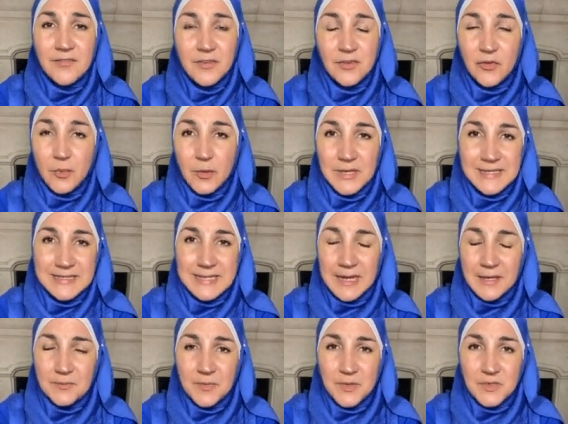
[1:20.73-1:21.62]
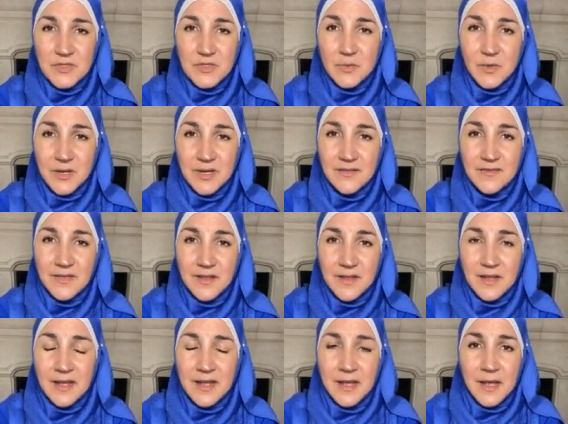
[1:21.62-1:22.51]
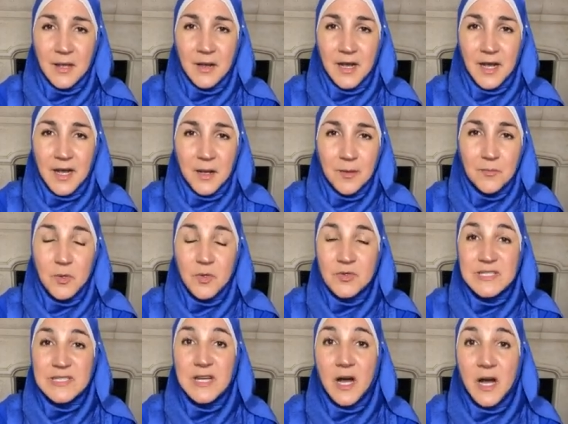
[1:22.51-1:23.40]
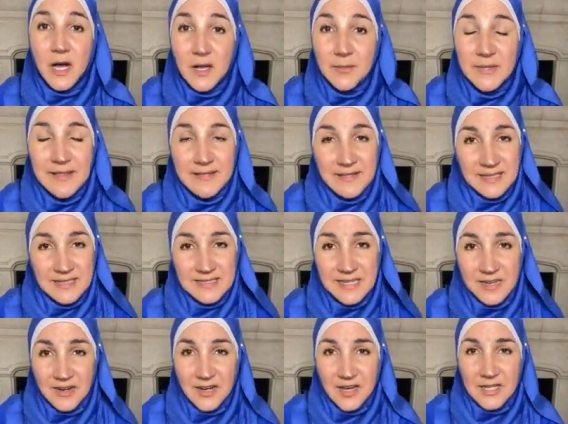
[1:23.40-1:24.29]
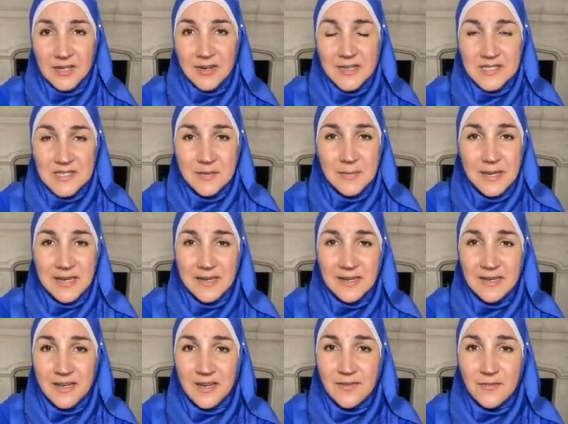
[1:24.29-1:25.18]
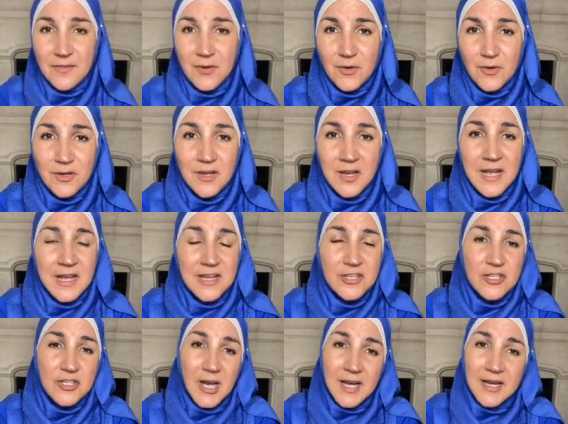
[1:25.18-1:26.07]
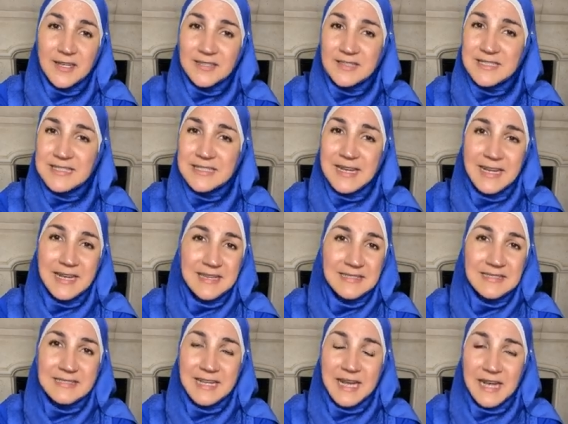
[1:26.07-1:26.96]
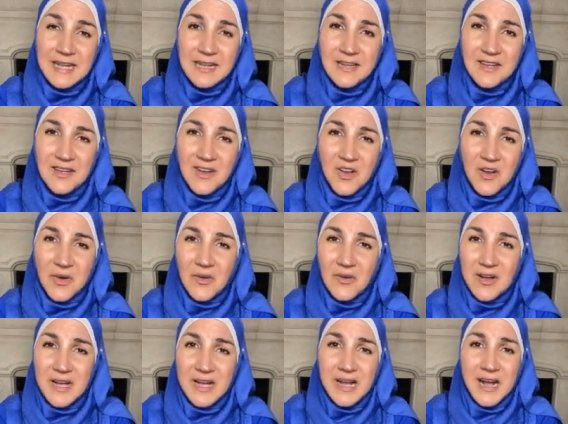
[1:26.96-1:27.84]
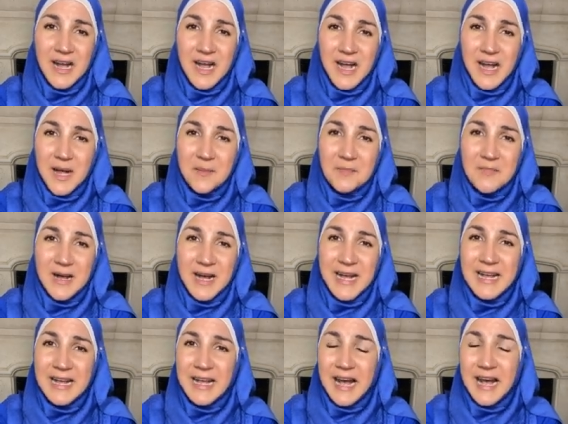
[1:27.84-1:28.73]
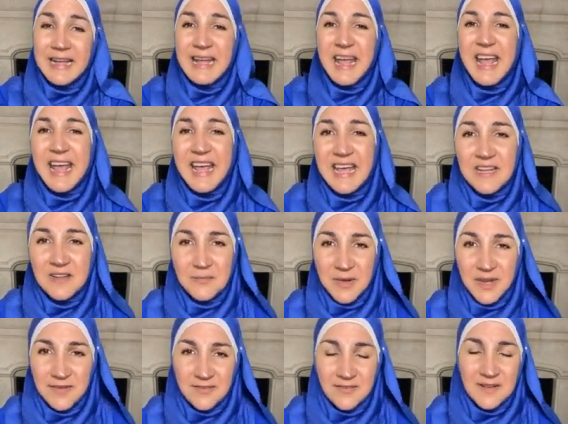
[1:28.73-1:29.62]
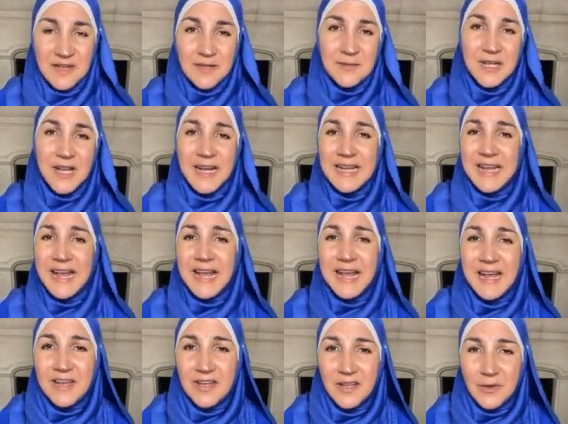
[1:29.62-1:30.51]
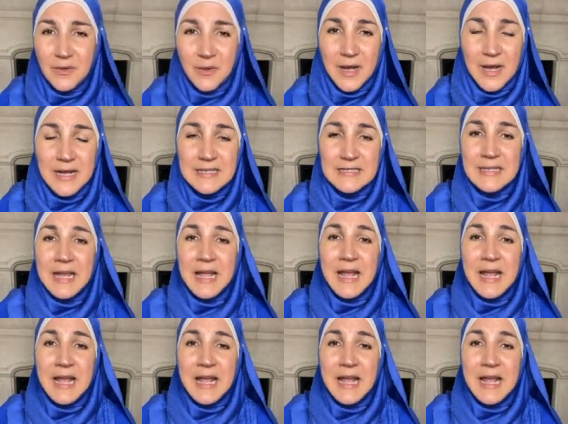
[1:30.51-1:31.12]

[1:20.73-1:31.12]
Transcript: two examples. One of the most common things that are underestimated, if your child says that, I hate my family, I hate you guys,